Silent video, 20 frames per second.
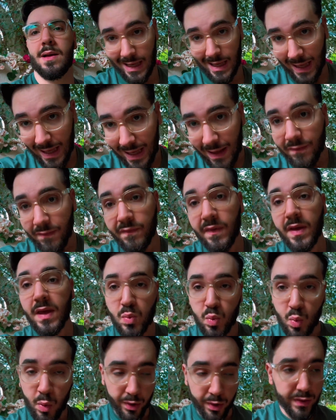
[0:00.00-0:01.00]
If it
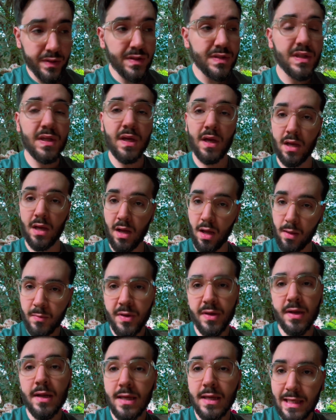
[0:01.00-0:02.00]
works, I'm
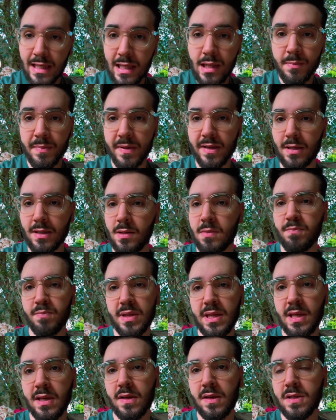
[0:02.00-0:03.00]
gonna keep it,
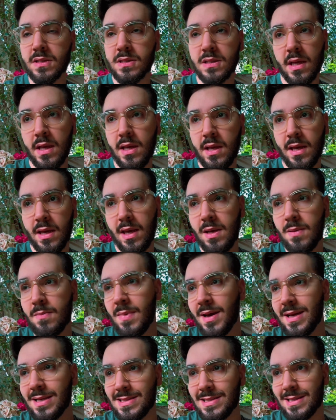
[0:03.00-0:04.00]
because in
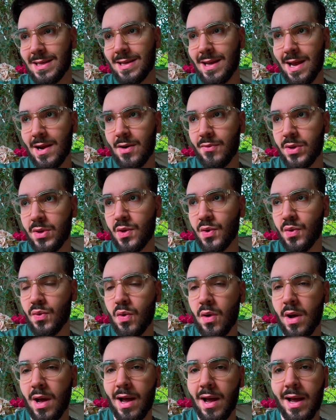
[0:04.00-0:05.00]
my
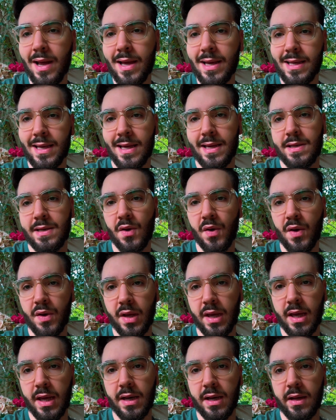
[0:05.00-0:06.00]
scenario, I
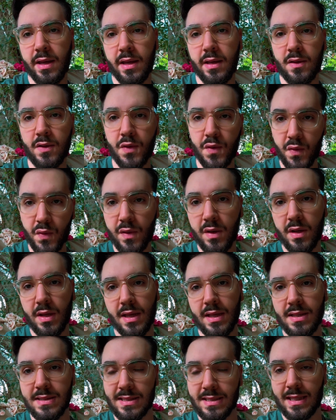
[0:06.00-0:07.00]
cannot get a good
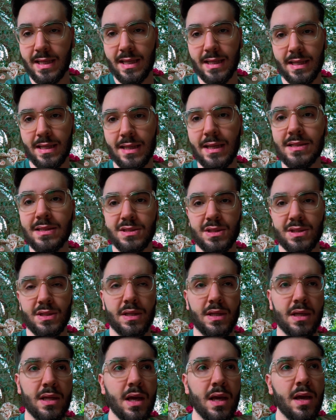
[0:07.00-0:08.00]
internet
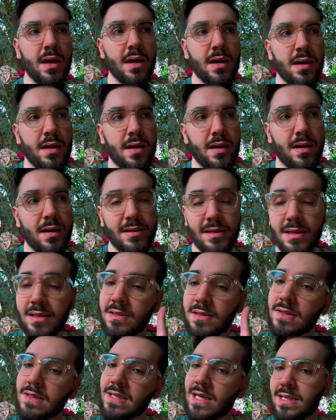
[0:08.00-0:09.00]
connection. I need
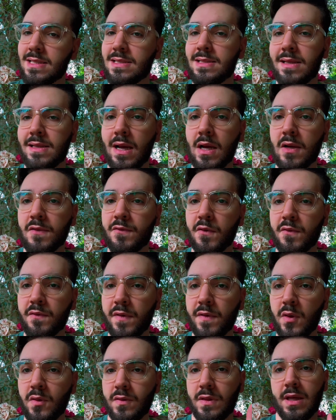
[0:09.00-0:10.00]
to test it out for a
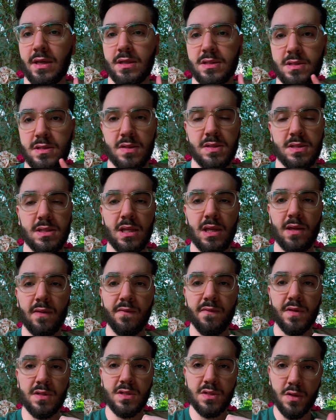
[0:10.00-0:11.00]
few things to see
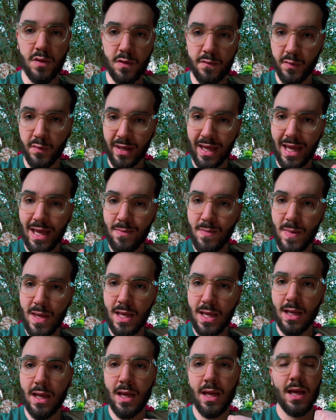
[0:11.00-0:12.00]
if it's good for
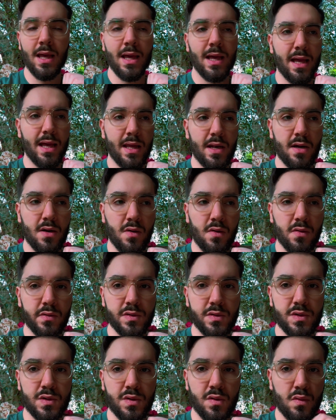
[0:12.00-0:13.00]
gaming, and
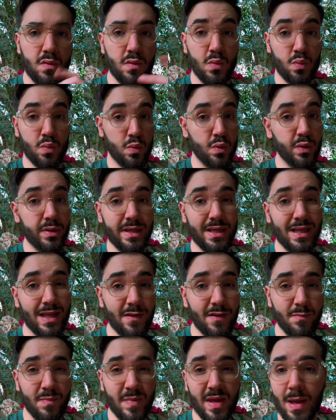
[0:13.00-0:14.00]
also will it
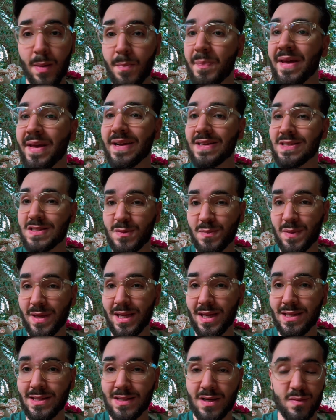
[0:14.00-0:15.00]
give me a better
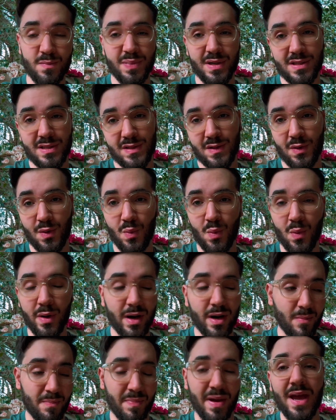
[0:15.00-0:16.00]
speed compared to what
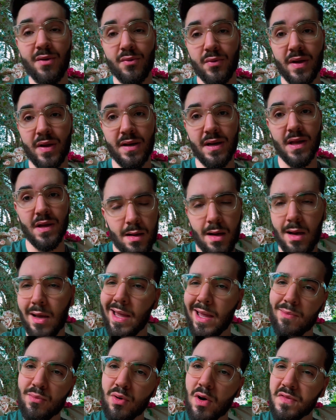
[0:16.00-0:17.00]
I'm paying right now. I
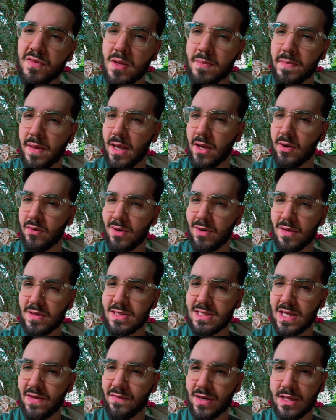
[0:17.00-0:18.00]
am roughly paying around
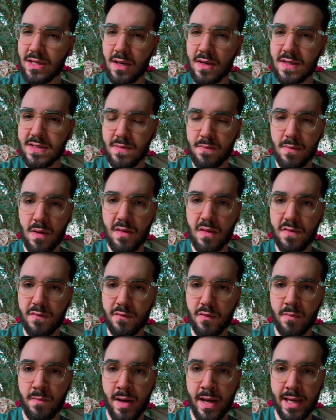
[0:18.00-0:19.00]
$70 a month
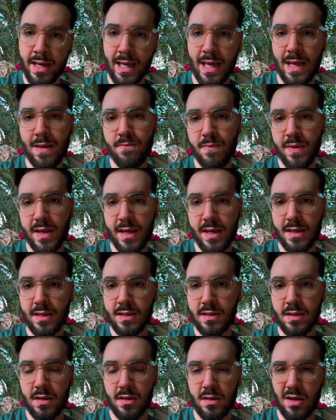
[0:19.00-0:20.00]
for my NBN
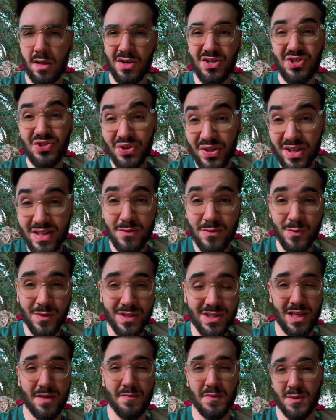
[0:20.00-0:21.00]
100,
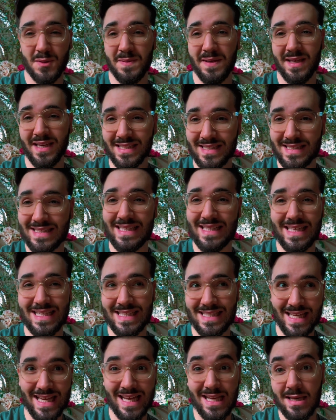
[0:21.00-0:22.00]
which gives me a
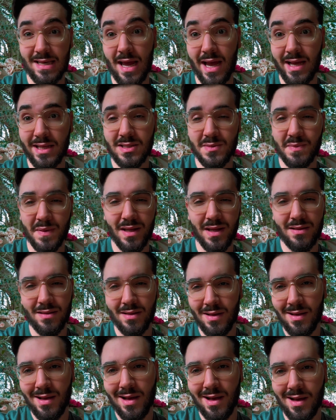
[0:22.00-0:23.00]
69 speed.
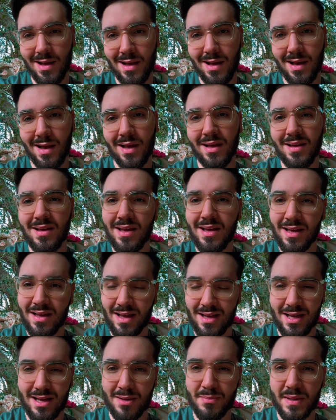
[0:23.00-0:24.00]
Haha,
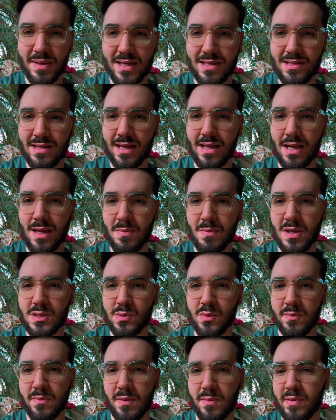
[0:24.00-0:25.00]
I bet Elon Musk
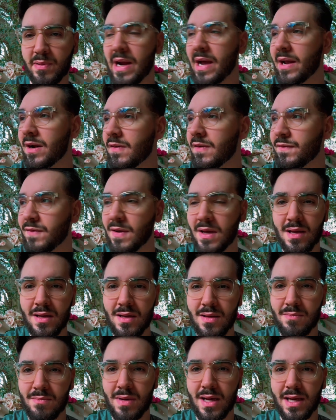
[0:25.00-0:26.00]
would be proud of
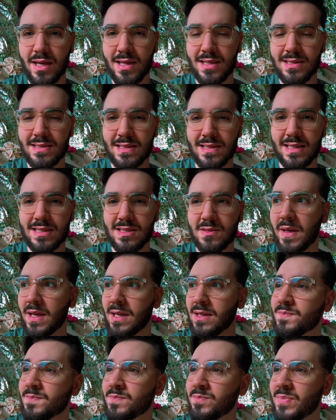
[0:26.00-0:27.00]
my internet
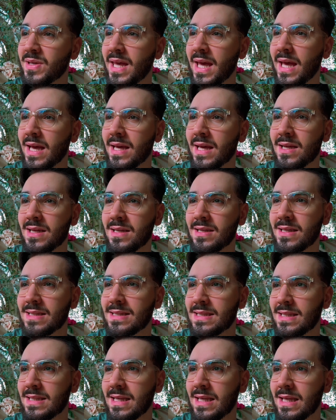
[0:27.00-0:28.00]
speed. But yeah, let's
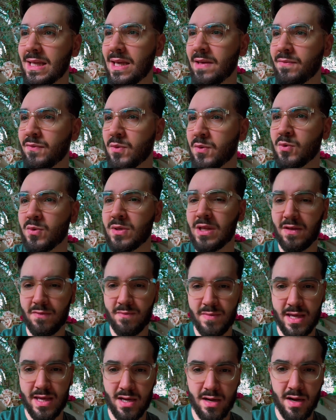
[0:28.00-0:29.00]
see if it will give
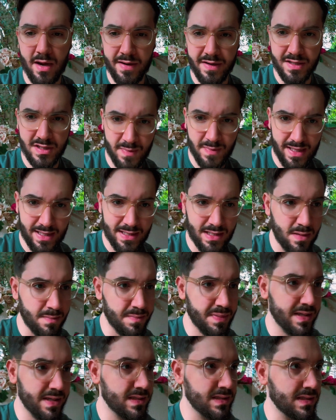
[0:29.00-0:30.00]
me a higher speed
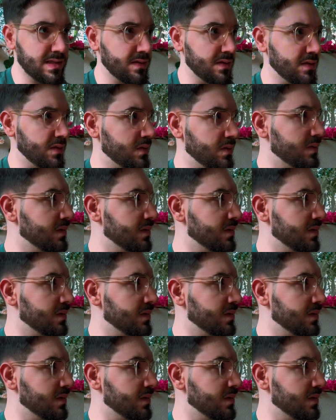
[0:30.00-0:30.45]
compared to...